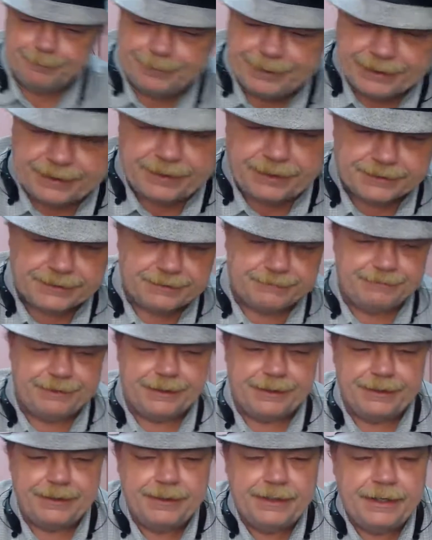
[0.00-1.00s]
because of
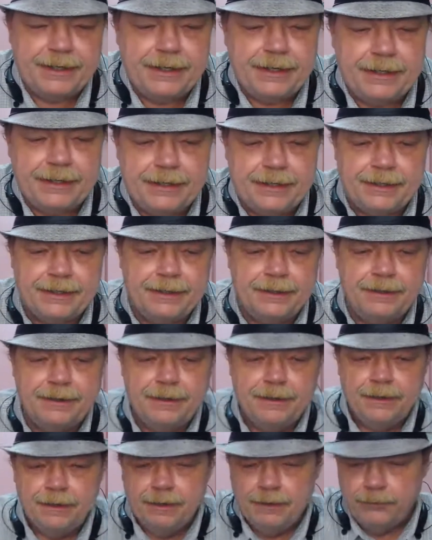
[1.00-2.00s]
it, and
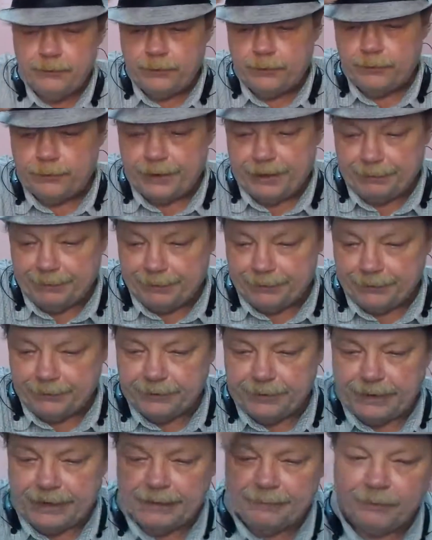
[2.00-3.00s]
we were able to do a
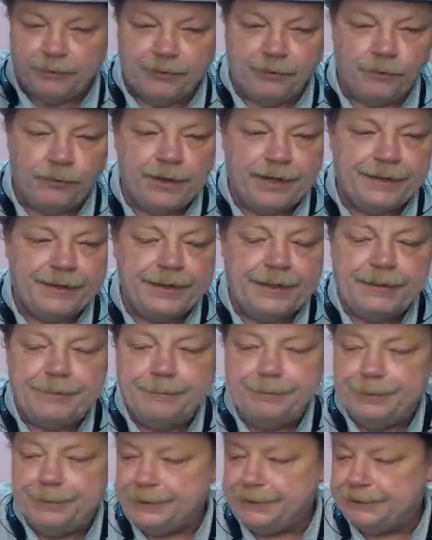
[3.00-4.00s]
lot more with it.
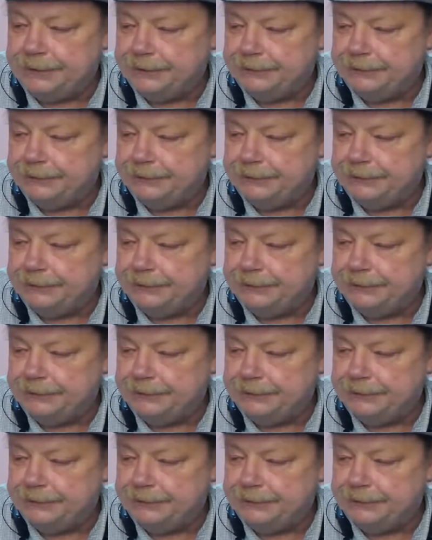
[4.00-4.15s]
But